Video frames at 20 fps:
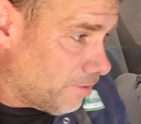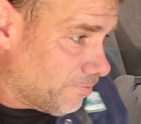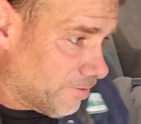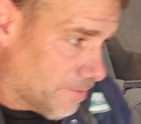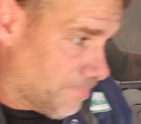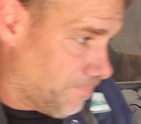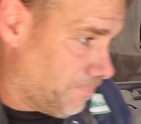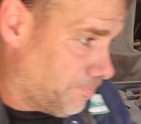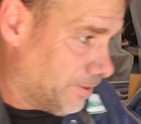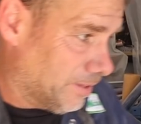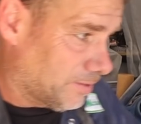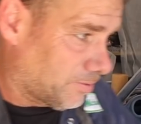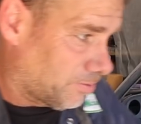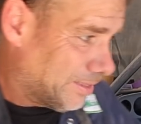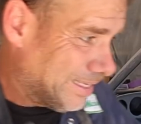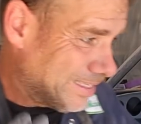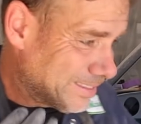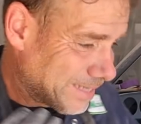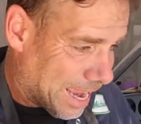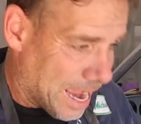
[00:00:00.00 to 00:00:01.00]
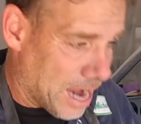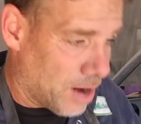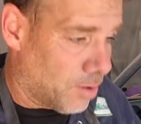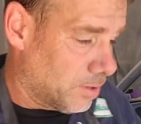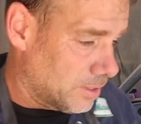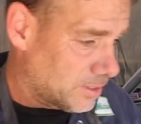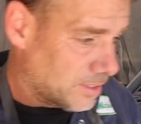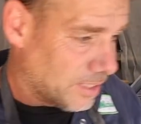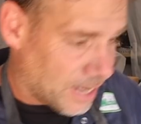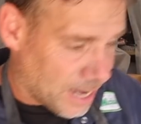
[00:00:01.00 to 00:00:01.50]
of it. These
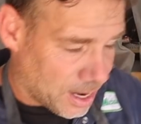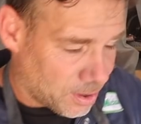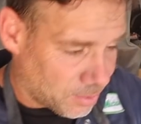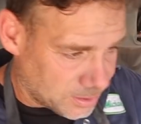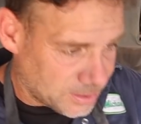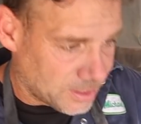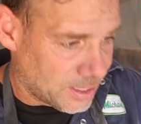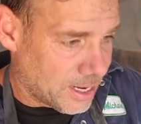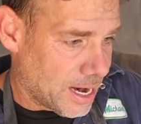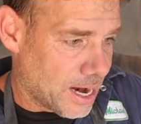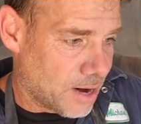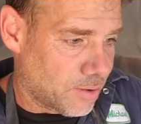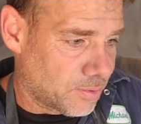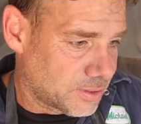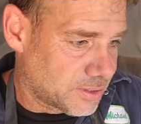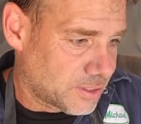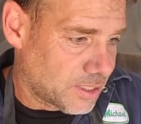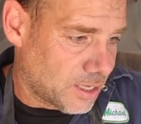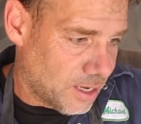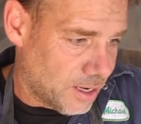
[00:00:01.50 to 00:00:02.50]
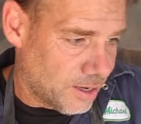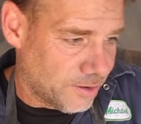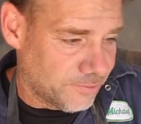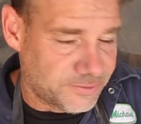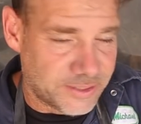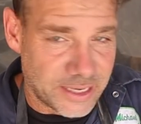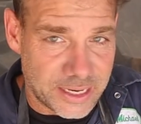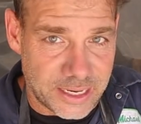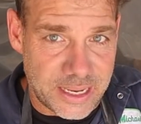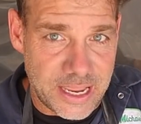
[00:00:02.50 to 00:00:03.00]
hours and hours and hours
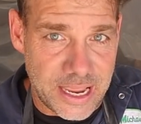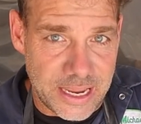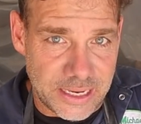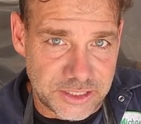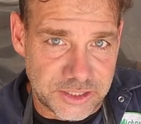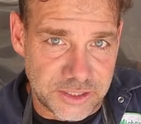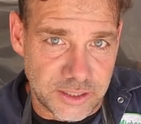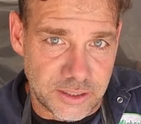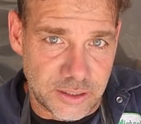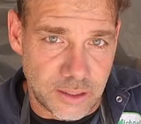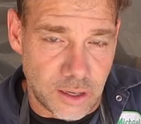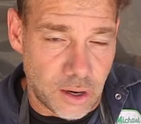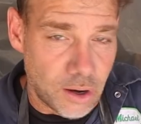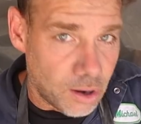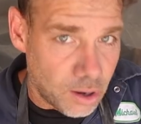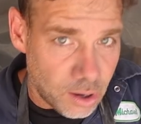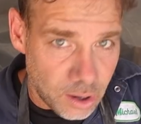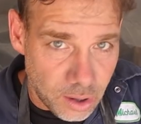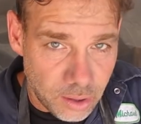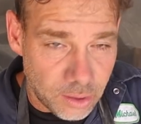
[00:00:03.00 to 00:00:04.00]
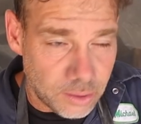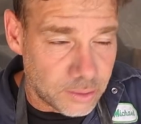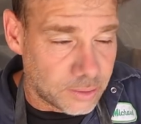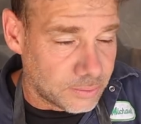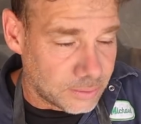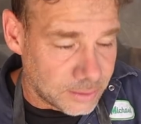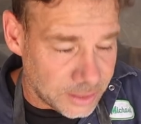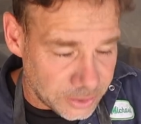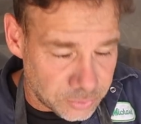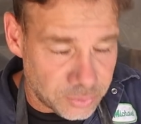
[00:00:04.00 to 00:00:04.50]
of dedication all
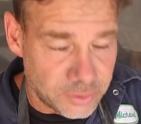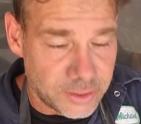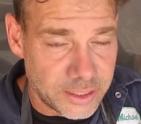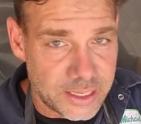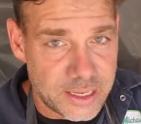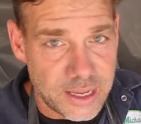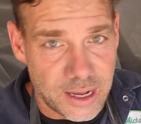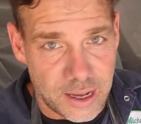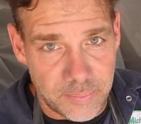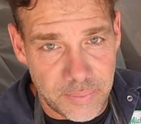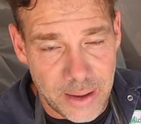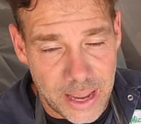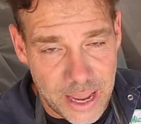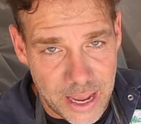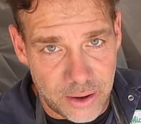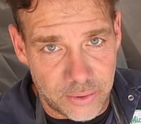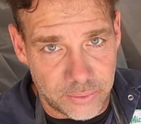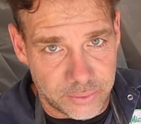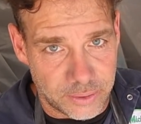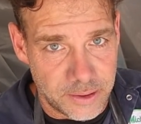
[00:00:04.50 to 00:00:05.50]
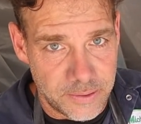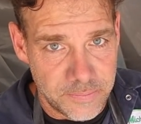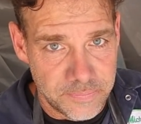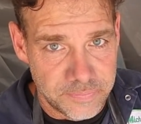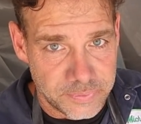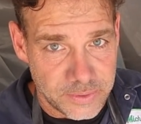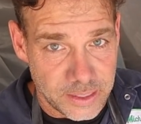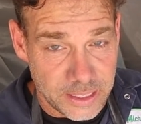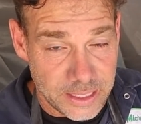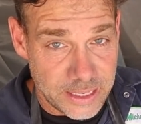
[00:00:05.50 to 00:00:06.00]
literally come out
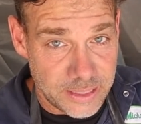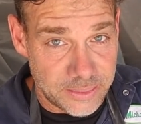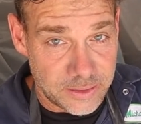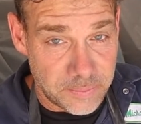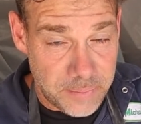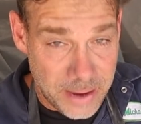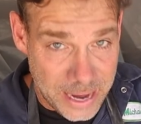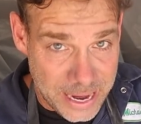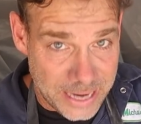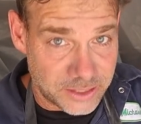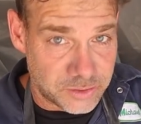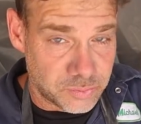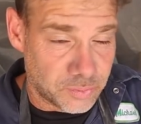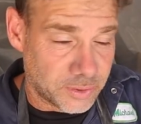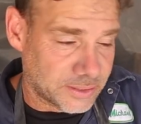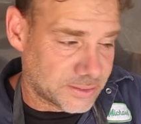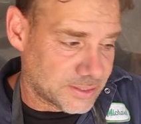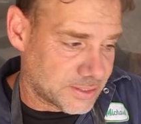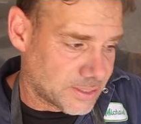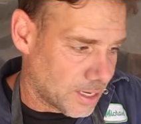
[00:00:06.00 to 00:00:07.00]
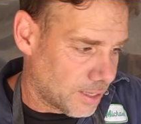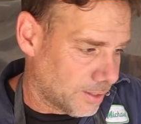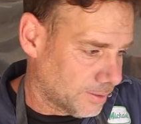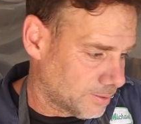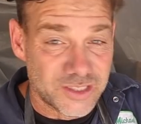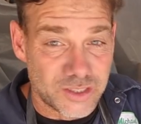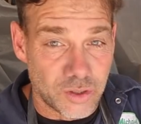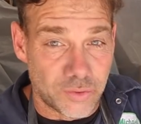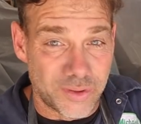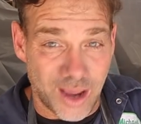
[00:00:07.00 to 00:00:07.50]
in the paint when it's done.
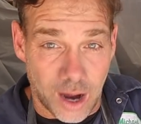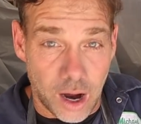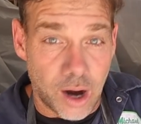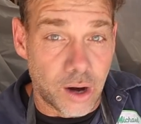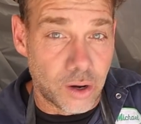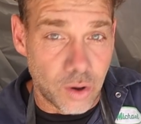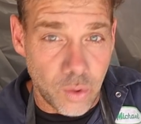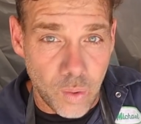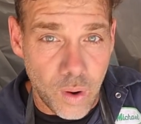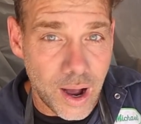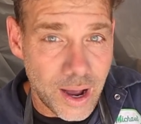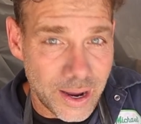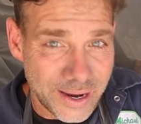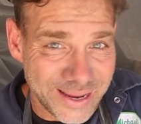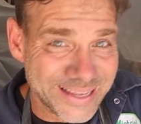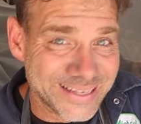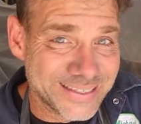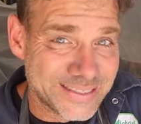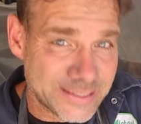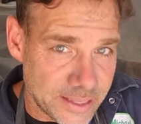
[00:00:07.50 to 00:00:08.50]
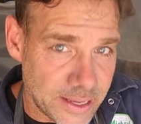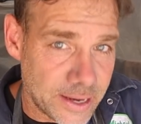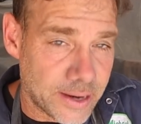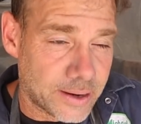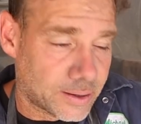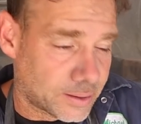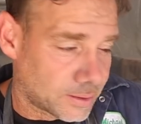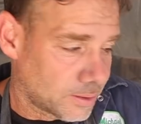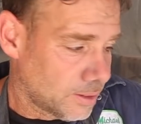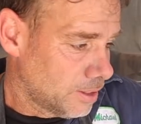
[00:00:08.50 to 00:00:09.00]
So the ROI is
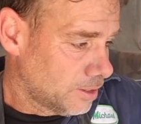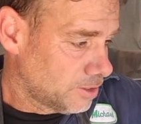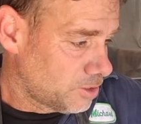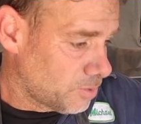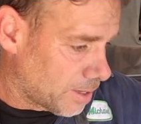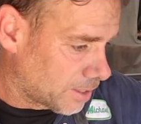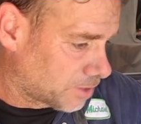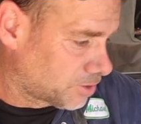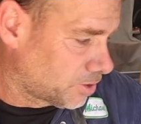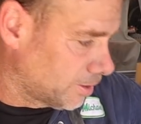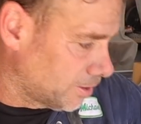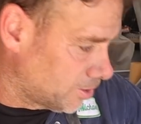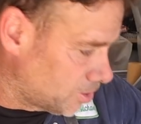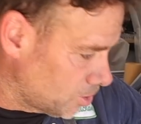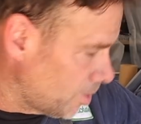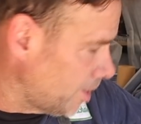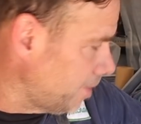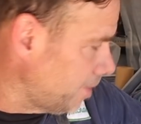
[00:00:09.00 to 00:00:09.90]
there to actually do